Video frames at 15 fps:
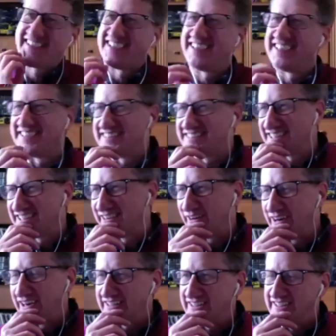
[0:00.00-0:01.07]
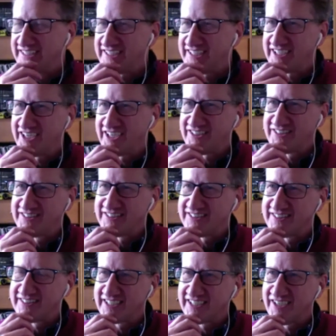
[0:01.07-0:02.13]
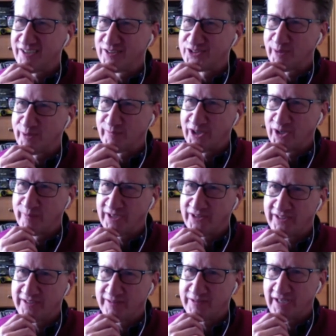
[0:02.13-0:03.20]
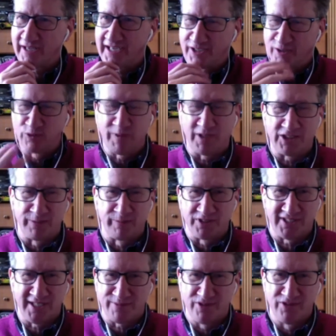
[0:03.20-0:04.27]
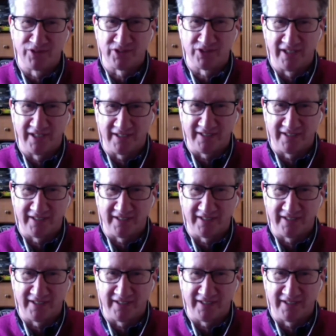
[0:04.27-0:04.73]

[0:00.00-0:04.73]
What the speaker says: I think you can't top that up, but I think it comes back to perception, doesn't it?